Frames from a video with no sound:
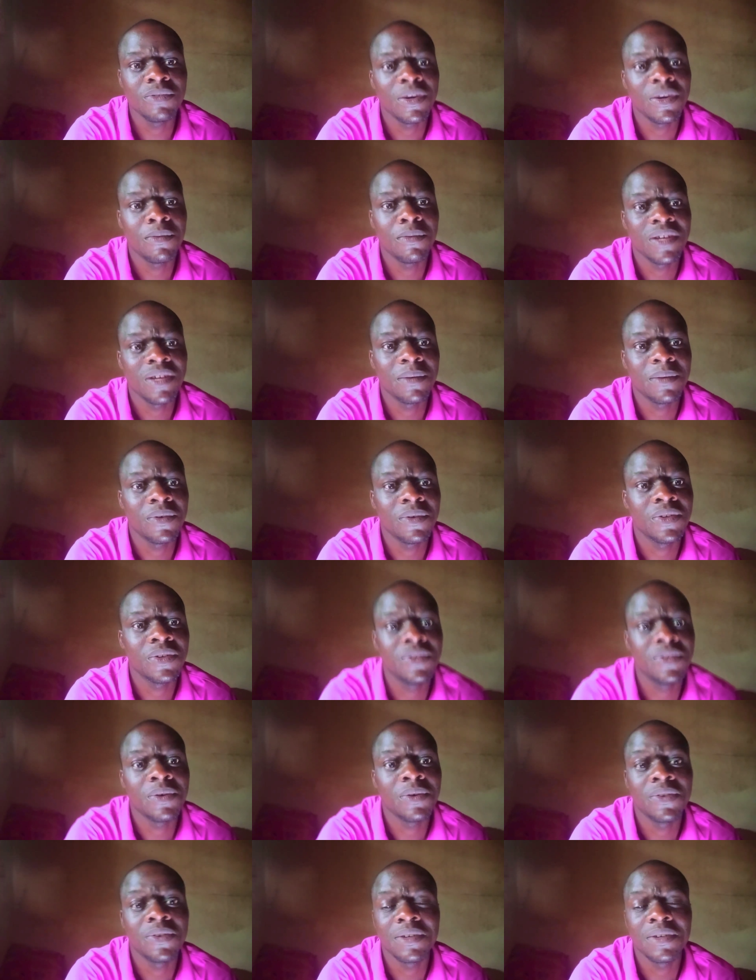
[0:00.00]
You are more than
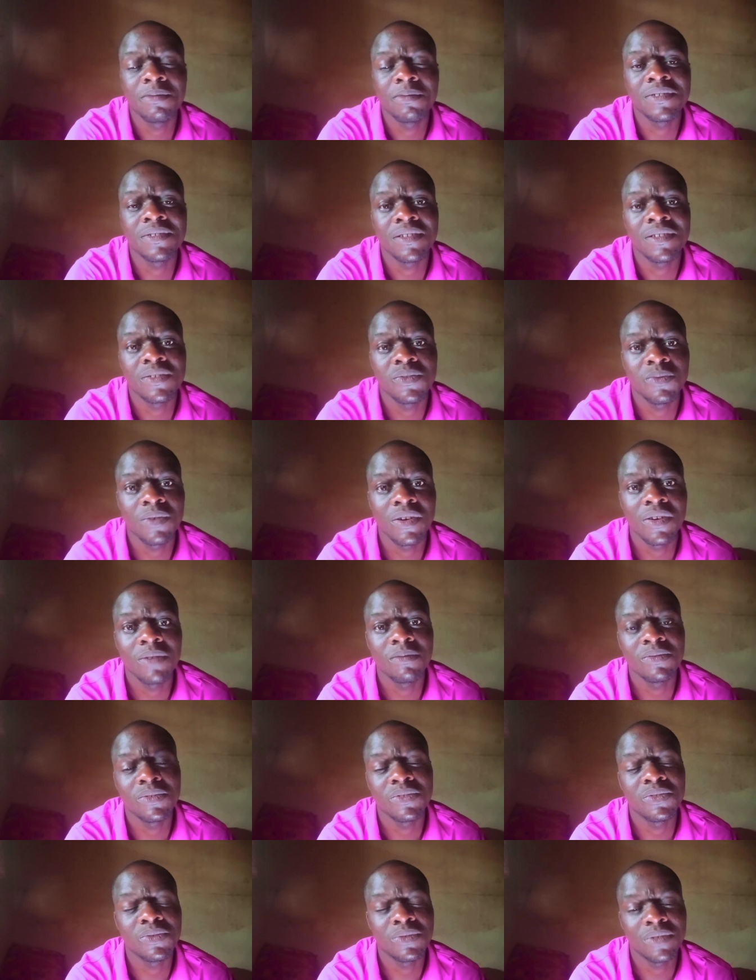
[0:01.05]
you are 100%
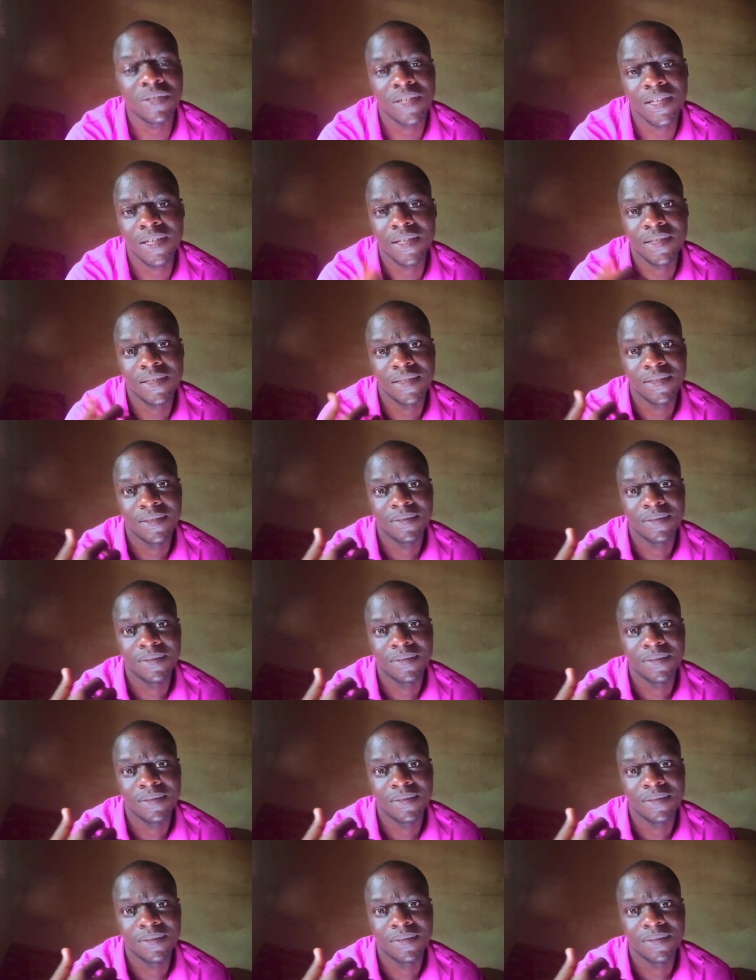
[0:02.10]
welcome to do that.